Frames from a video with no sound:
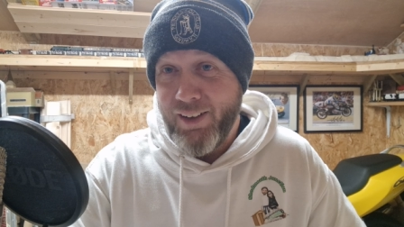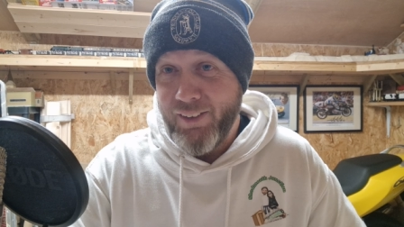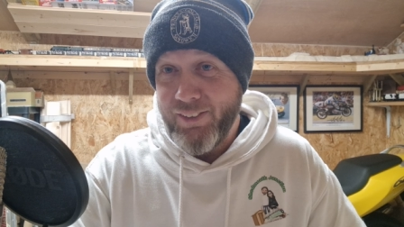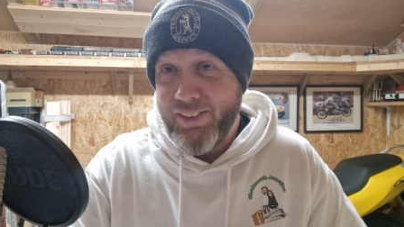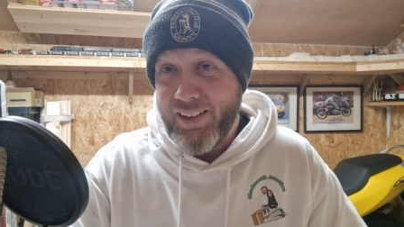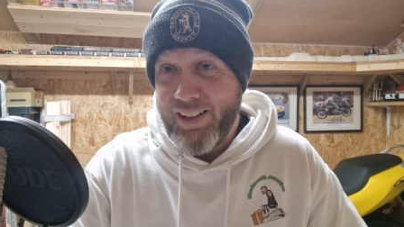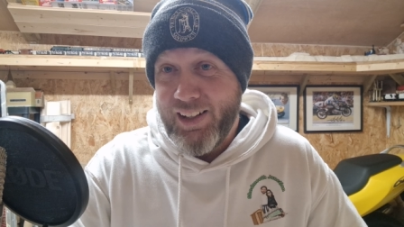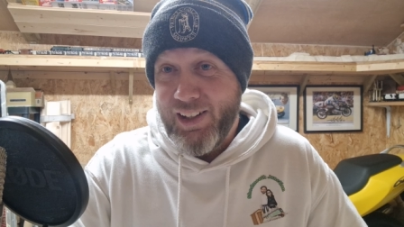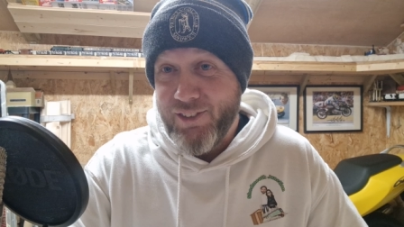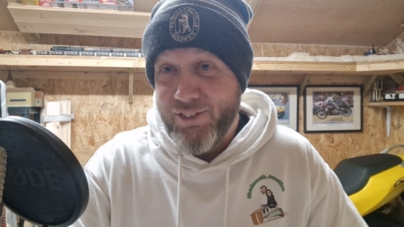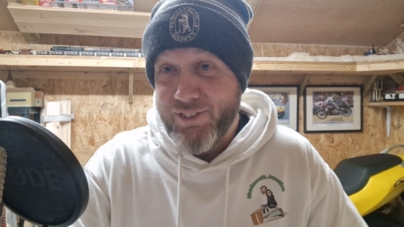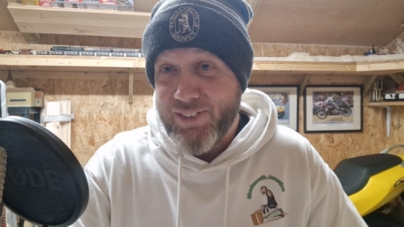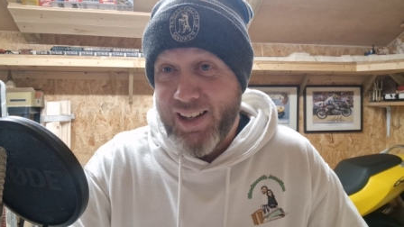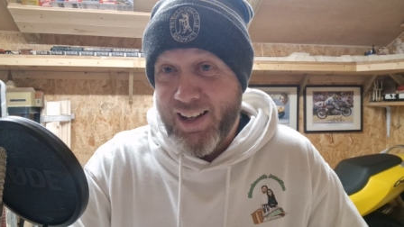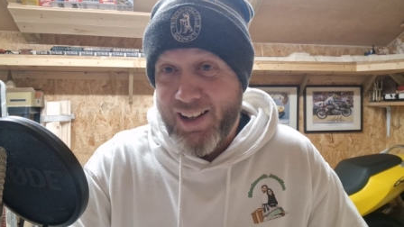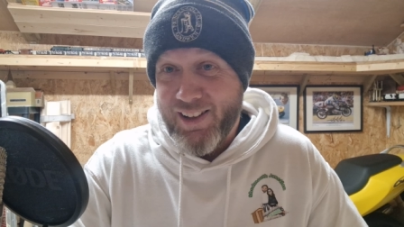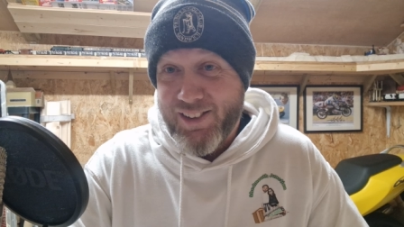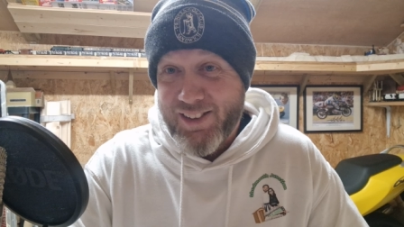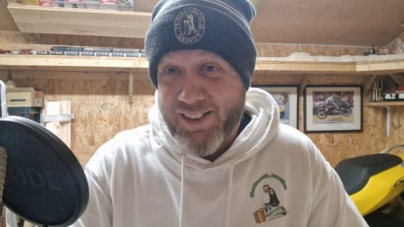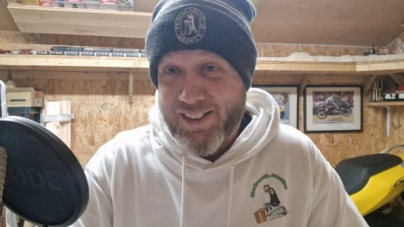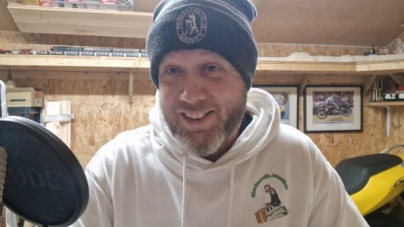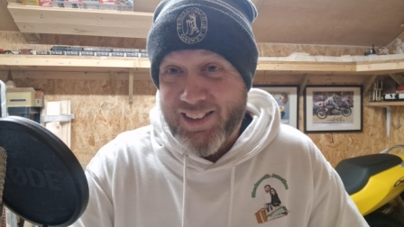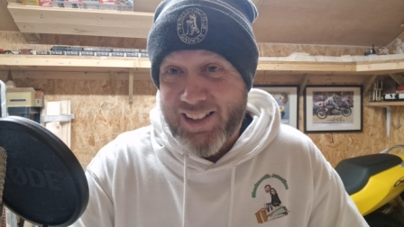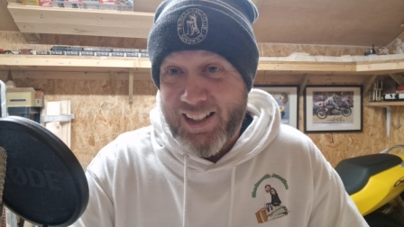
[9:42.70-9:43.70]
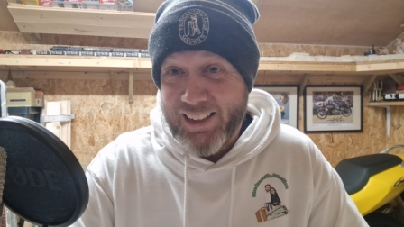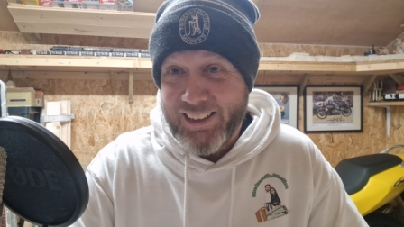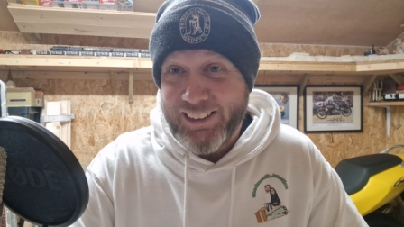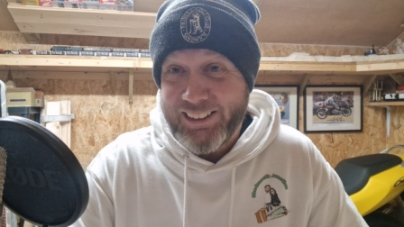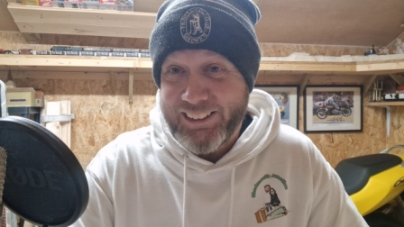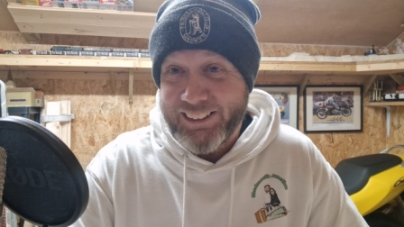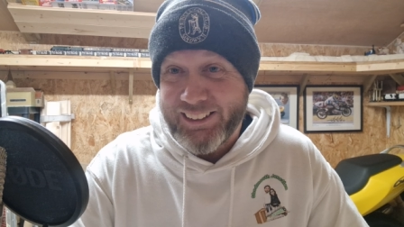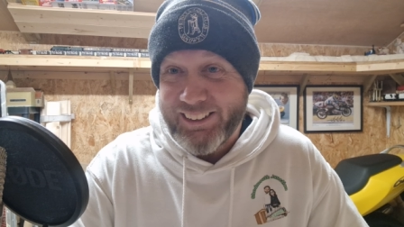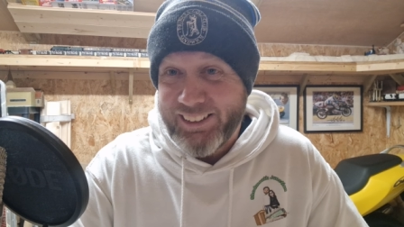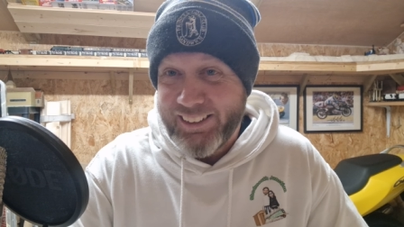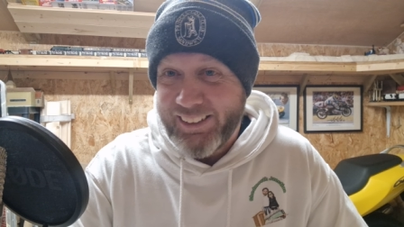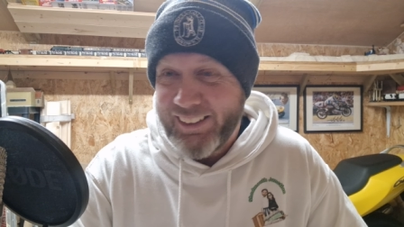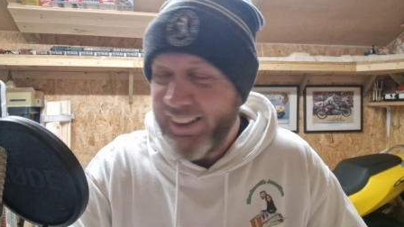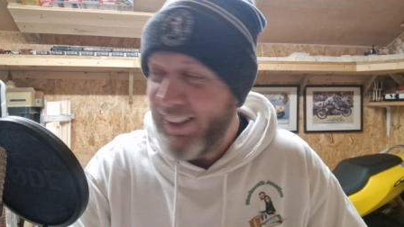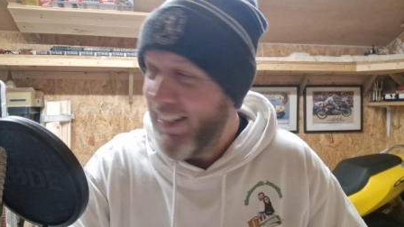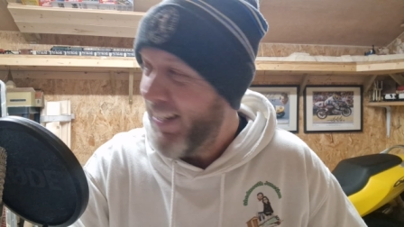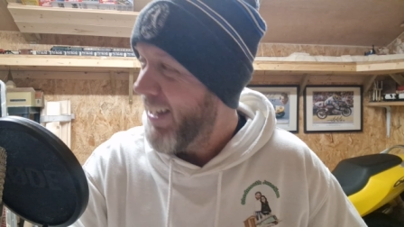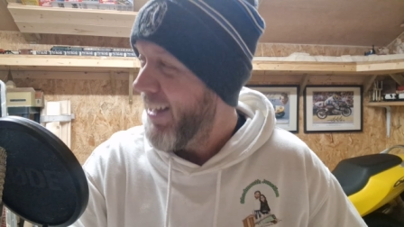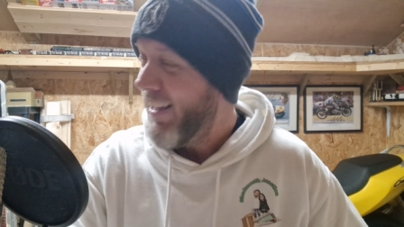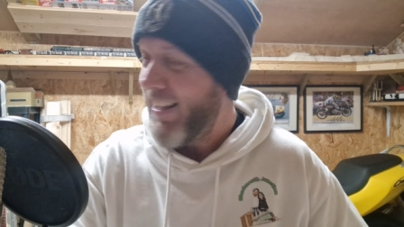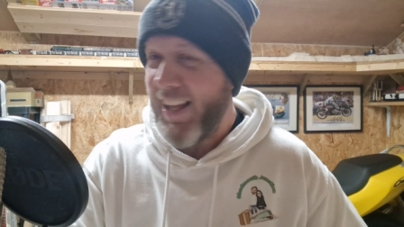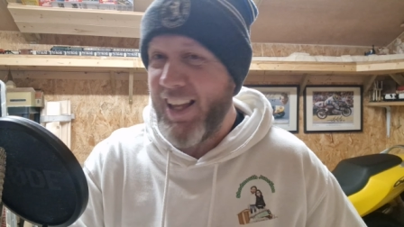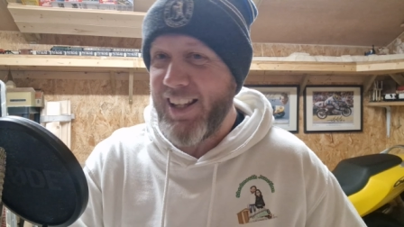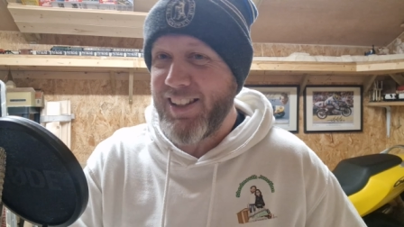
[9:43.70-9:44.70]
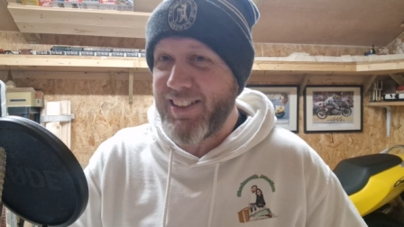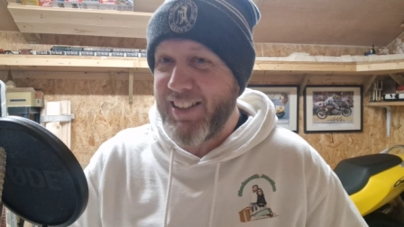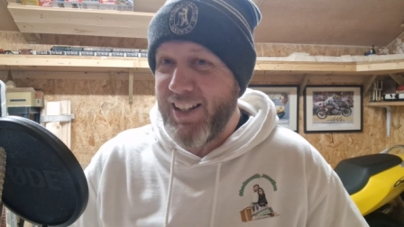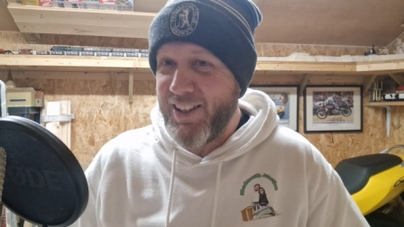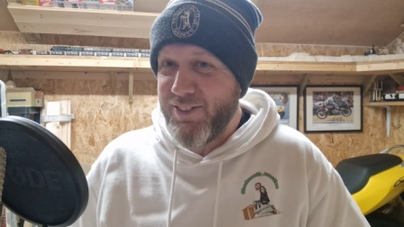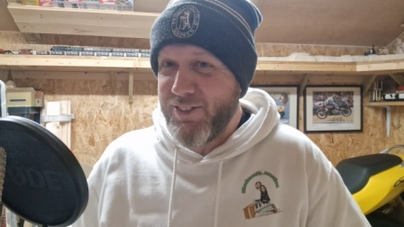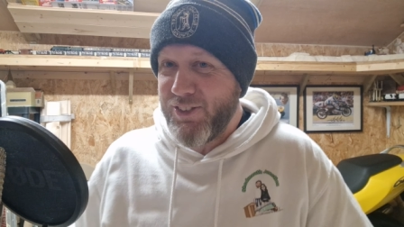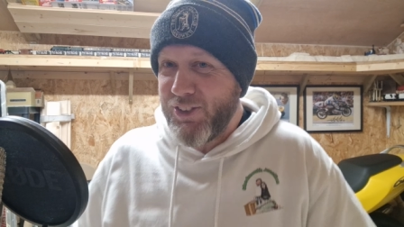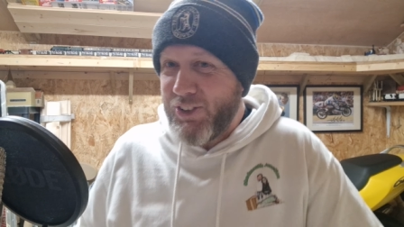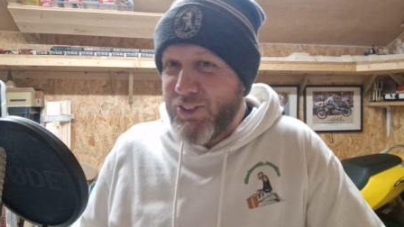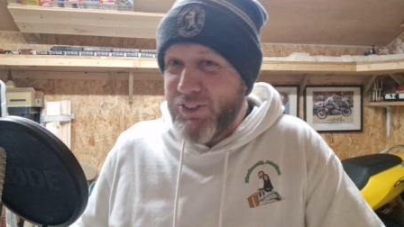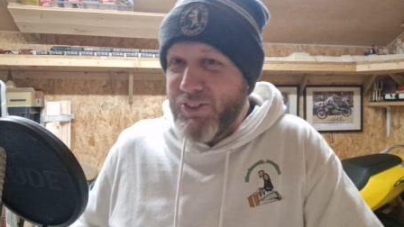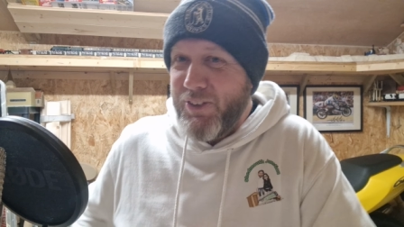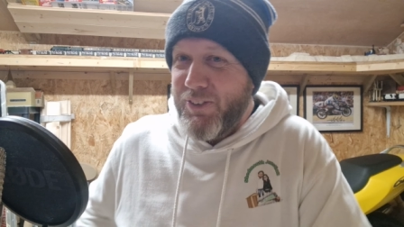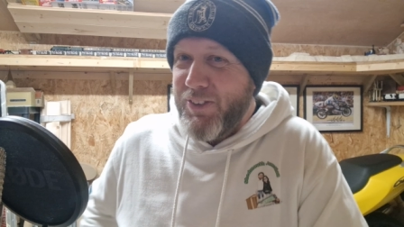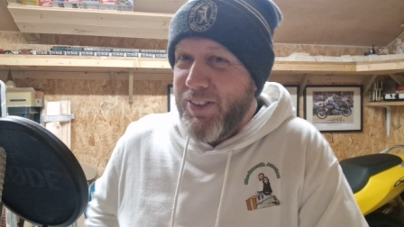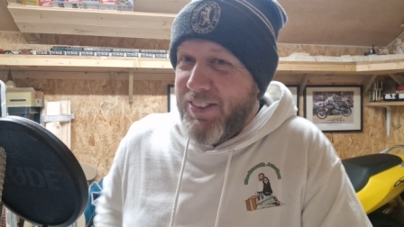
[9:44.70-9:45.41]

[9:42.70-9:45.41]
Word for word: on the lift out section. That sounds cruel,